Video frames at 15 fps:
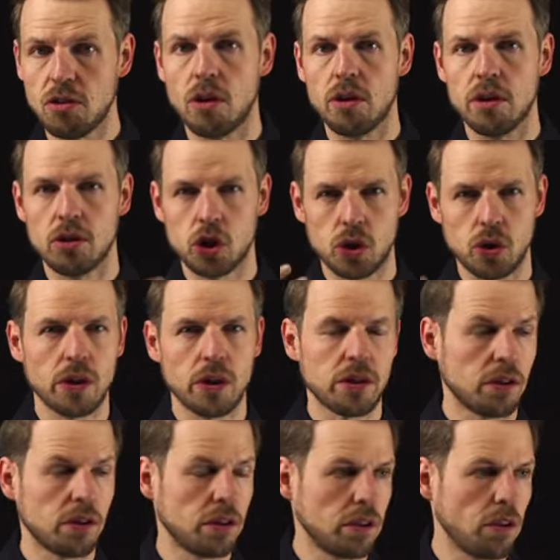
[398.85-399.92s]
on a short
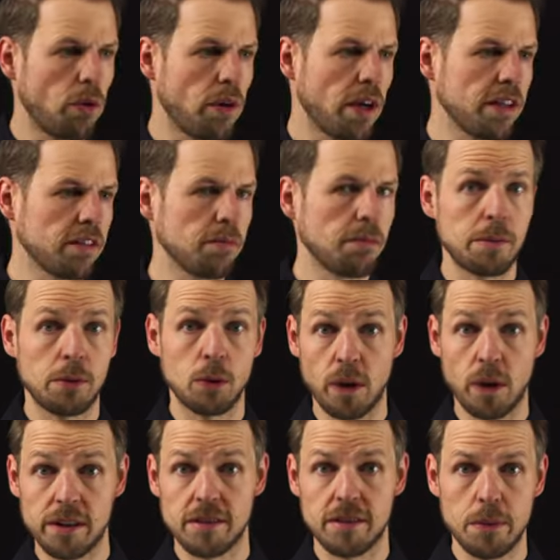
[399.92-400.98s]
horizon, maybe
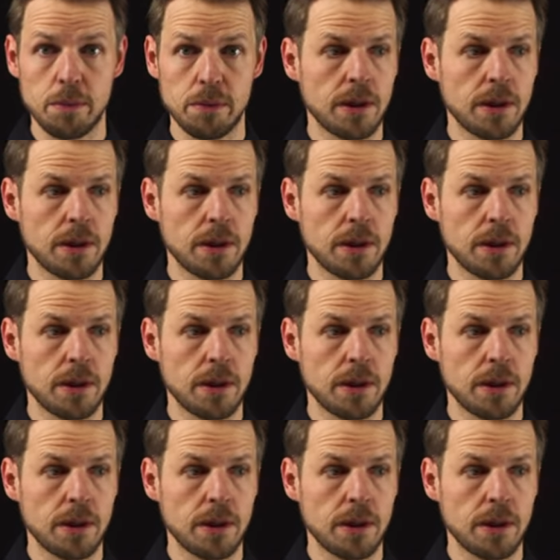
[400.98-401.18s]
one step,